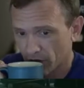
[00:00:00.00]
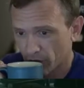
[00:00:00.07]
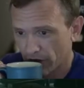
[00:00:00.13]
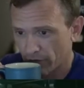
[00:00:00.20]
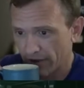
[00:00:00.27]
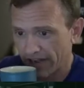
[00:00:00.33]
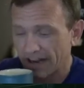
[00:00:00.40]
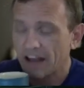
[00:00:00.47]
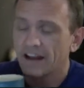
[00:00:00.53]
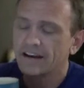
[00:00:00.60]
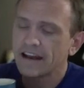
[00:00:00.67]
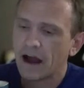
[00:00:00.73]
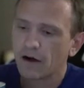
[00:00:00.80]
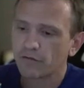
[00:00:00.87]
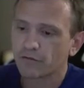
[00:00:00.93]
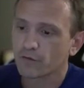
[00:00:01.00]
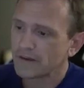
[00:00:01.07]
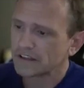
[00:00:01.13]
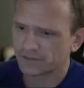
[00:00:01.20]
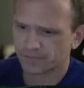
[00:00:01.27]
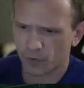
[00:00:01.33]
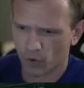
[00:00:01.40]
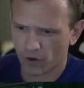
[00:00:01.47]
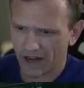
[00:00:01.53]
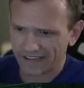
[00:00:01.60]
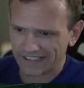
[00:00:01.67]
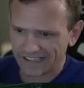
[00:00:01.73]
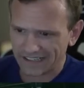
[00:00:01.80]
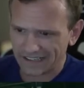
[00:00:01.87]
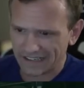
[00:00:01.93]
rereading. Now for Mistborn, I
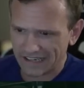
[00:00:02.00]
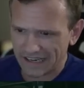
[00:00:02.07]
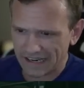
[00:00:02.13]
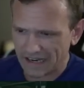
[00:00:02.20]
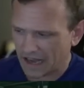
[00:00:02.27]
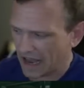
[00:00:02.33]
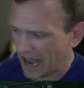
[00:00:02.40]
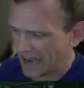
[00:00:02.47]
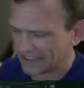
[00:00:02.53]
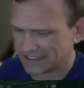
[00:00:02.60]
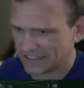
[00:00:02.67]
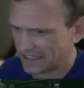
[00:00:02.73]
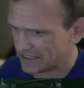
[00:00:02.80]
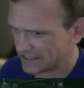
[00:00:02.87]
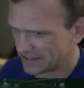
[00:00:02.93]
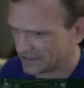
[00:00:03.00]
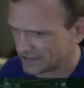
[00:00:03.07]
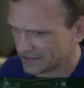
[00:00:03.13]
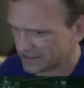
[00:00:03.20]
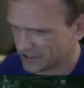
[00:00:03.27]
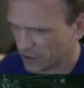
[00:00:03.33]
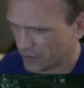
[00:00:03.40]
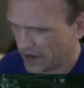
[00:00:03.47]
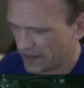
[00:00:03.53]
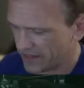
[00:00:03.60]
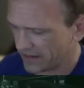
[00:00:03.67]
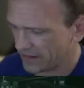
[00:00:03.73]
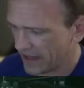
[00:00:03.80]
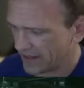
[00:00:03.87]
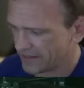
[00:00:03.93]
didn't do
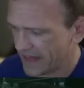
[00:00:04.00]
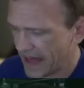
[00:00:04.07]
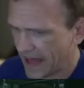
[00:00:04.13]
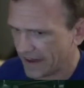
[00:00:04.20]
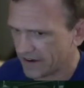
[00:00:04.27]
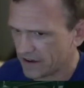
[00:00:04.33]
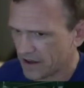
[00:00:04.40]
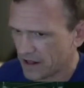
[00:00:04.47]
anything like that,